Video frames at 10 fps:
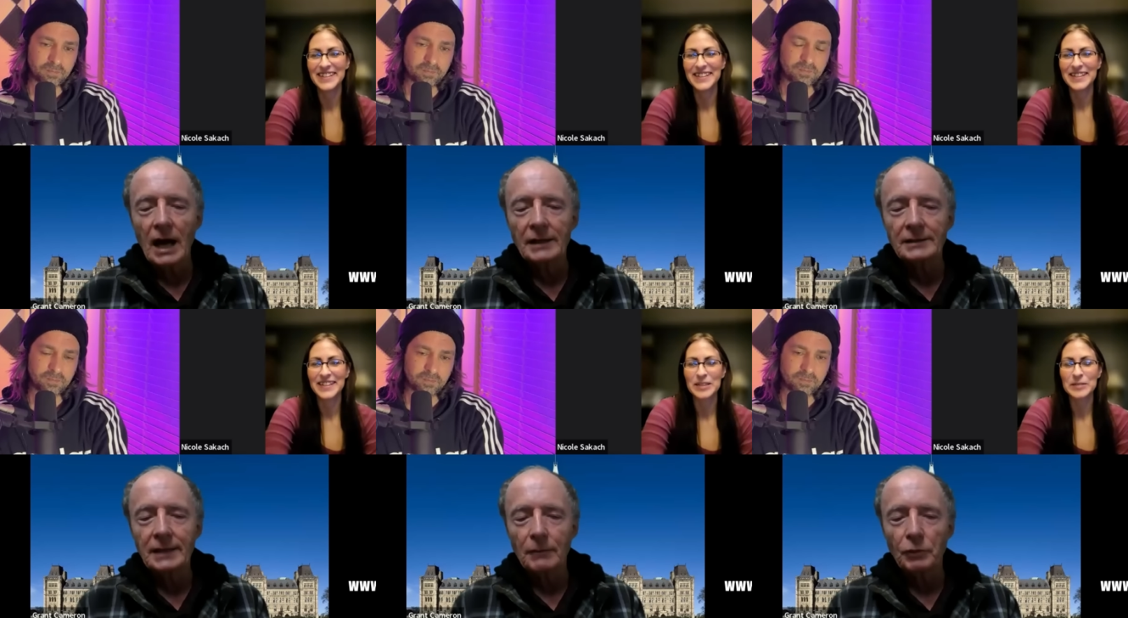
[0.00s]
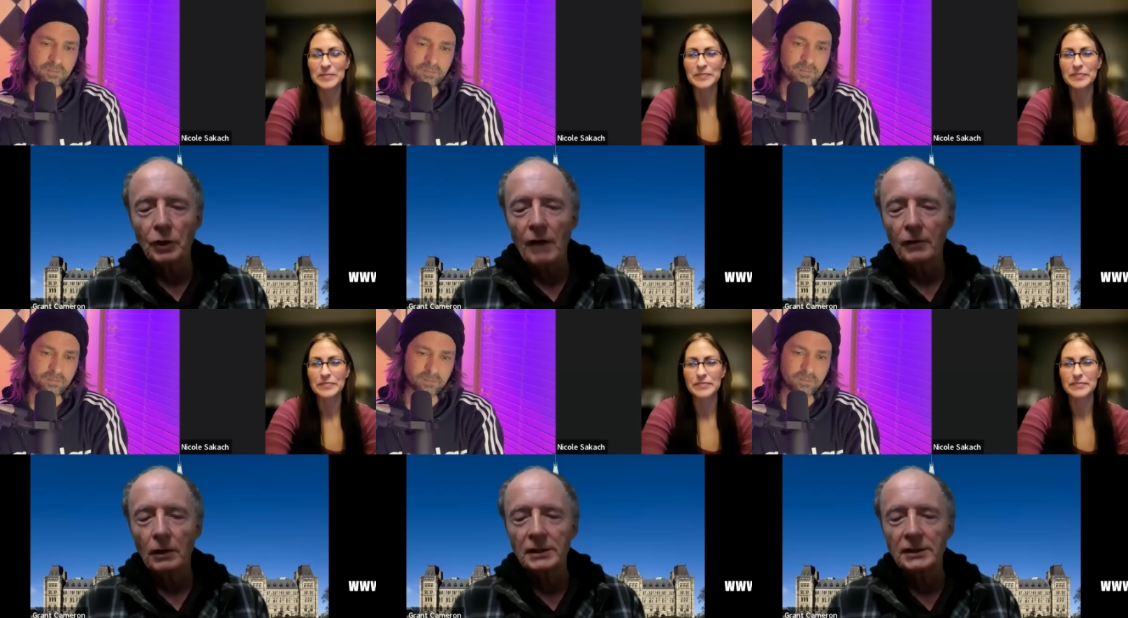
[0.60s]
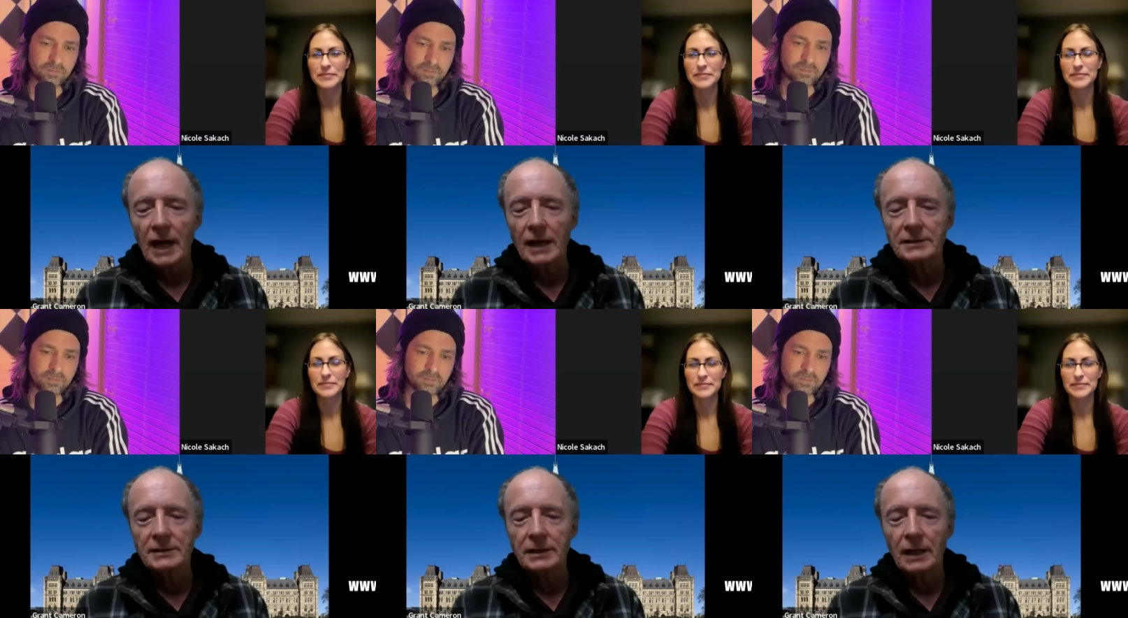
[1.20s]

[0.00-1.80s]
Speaker 1: guys like off and all these guys,